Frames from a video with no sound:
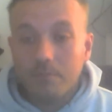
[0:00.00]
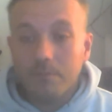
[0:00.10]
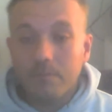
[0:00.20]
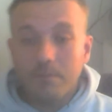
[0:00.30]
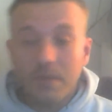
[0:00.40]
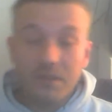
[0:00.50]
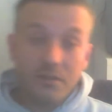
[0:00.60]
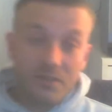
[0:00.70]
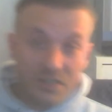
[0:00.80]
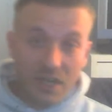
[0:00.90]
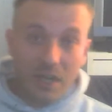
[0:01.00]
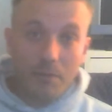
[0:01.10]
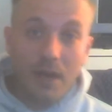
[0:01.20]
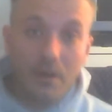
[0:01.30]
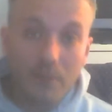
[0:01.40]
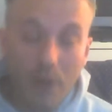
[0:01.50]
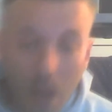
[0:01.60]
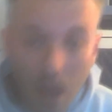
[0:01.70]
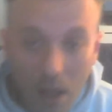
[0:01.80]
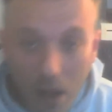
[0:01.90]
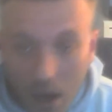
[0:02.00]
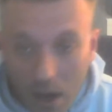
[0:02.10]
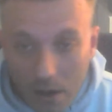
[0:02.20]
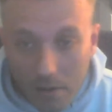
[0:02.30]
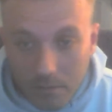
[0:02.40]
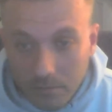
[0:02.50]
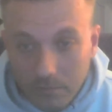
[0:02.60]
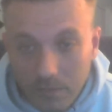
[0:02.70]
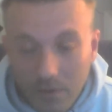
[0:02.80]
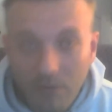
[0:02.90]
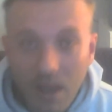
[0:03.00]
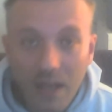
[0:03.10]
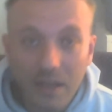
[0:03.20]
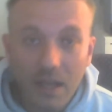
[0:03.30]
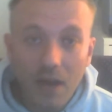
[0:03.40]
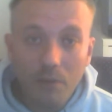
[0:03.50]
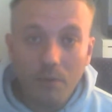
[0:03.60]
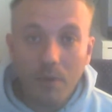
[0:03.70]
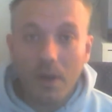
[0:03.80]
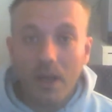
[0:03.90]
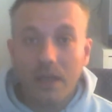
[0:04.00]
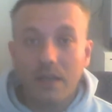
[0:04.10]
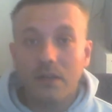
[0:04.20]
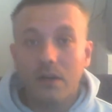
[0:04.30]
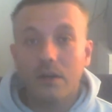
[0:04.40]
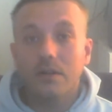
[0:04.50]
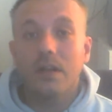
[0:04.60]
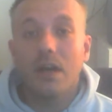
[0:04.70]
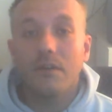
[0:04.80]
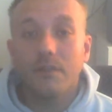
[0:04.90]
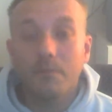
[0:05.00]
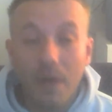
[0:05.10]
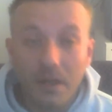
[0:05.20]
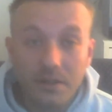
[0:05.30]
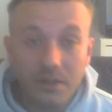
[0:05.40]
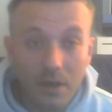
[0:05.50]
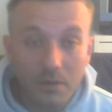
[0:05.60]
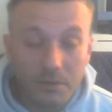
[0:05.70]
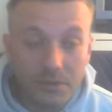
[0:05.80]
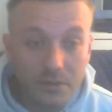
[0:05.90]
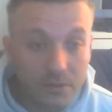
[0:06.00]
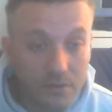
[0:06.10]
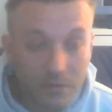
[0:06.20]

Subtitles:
Make sure to check them out. Right now we're working on having matchups